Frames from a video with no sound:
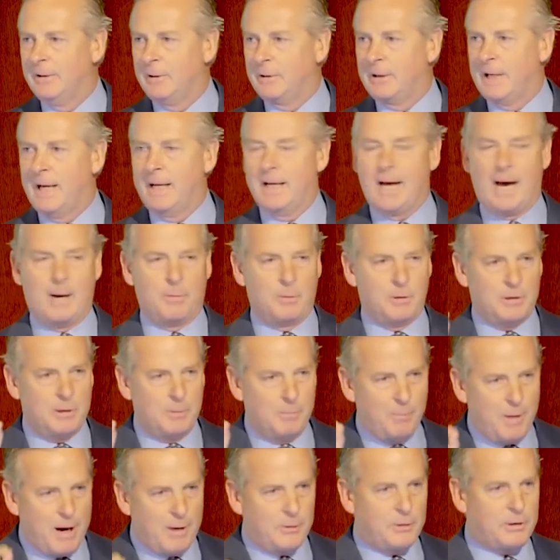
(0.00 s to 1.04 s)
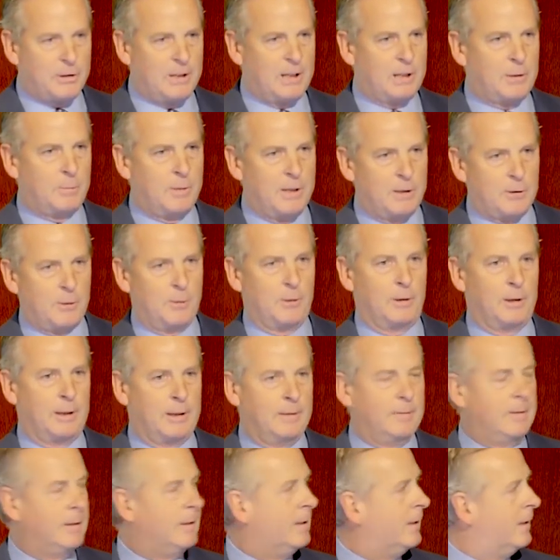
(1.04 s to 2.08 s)
Okay? I was about 6 weeks
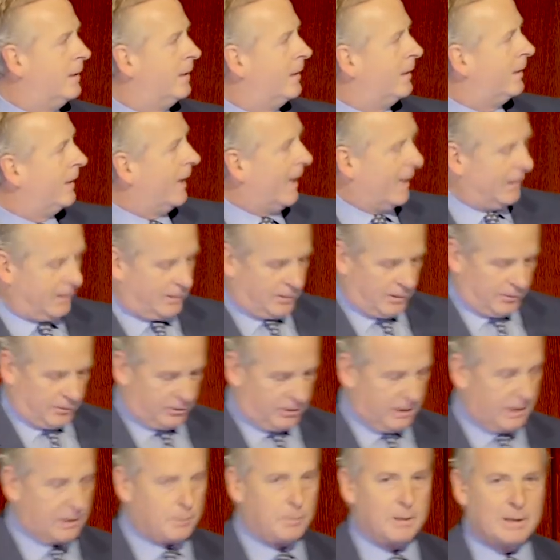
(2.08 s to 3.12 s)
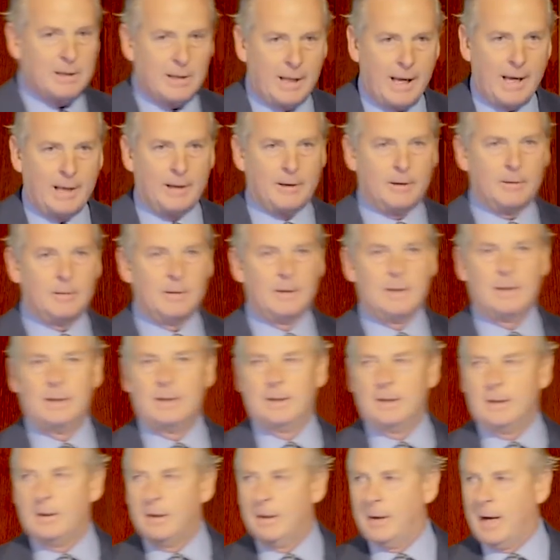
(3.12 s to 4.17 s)
early. And so 6 weeks later,
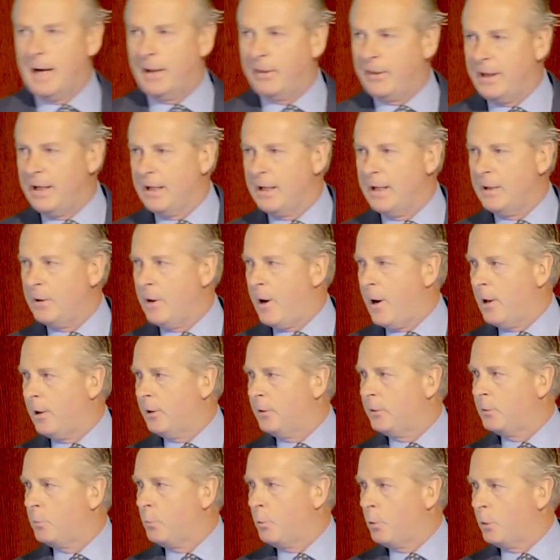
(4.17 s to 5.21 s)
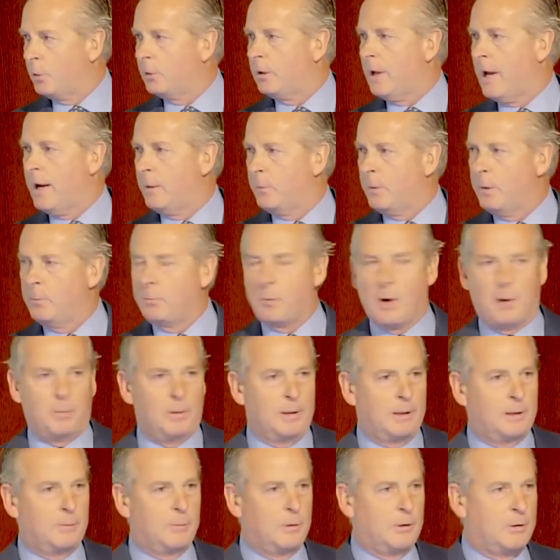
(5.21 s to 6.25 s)
I think in Holland, Worldline went
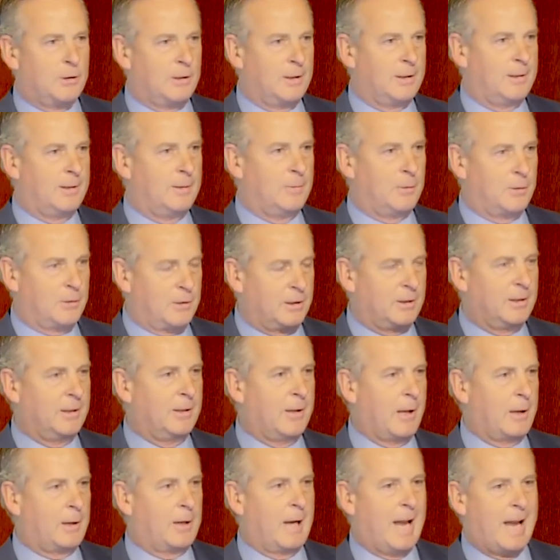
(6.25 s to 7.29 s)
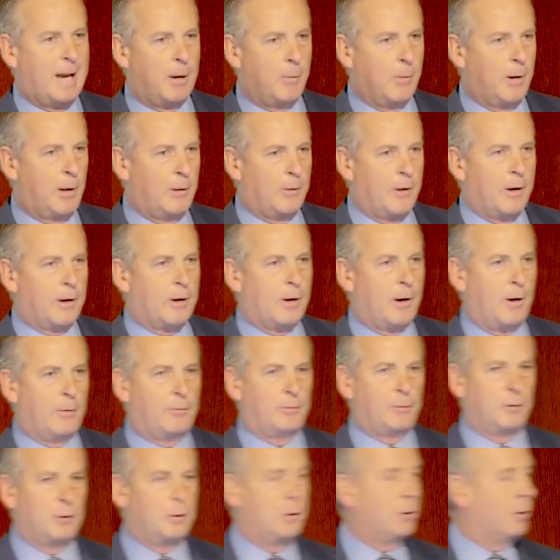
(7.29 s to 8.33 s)
public, which was another AOL
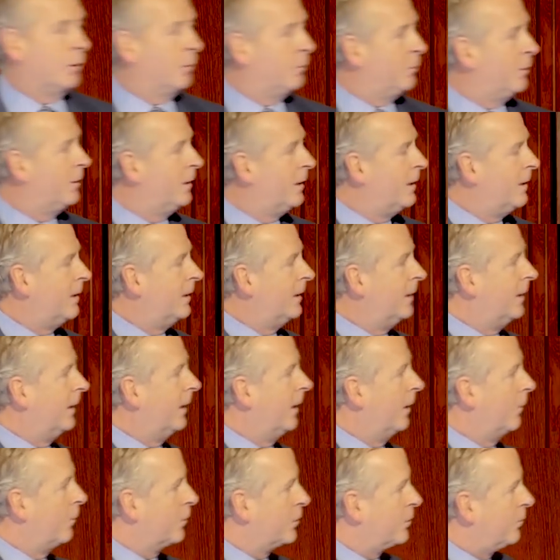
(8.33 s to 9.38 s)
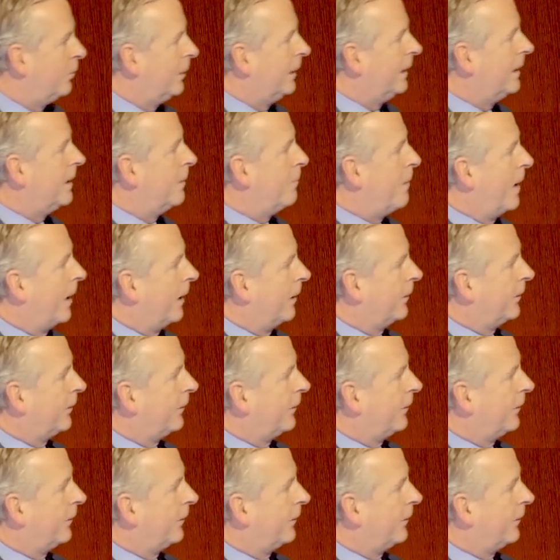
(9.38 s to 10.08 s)
knockoff for Europe, was really the bell